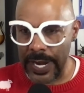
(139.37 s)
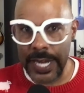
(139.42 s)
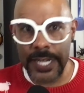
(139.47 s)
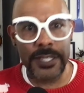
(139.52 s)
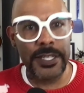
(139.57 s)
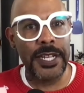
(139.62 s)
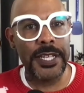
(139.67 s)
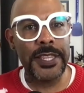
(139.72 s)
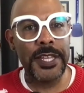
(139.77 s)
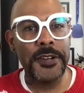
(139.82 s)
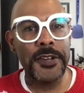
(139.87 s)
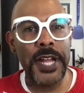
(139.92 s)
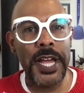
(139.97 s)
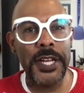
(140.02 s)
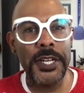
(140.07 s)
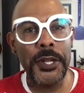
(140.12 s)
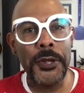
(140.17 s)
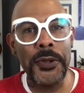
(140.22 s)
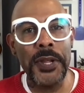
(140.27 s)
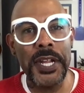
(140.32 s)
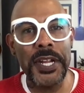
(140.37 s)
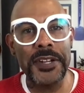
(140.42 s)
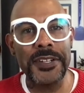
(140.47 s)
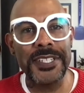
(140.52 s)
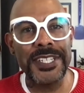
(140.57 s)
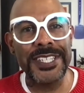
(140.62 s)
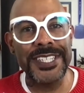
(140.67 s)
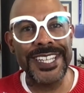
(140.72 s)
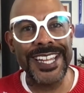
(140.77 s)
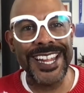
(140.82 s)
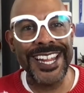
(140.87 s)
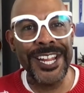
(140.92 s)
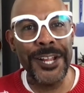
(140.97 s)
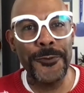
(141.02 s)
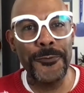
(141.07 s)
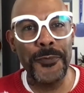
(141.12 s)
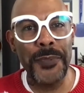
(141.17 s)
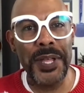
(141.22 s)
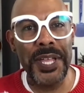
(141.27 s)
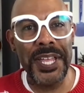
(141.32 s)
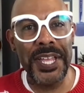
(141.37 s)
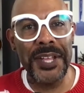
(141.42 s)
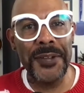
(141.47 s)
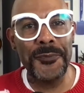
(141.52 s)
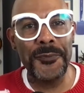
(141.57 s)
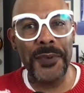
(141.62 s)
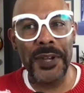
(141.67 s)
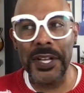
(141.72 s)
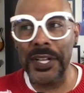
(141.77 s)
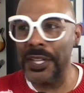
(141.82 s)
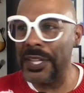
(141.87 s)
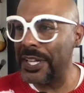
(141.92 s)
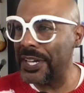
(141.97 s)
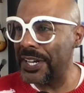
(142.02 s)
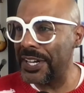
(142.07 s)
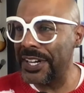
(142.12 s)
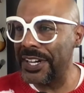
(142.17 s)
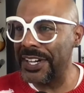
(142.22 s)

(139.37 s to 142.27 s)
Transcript: act like they're not new here today, we will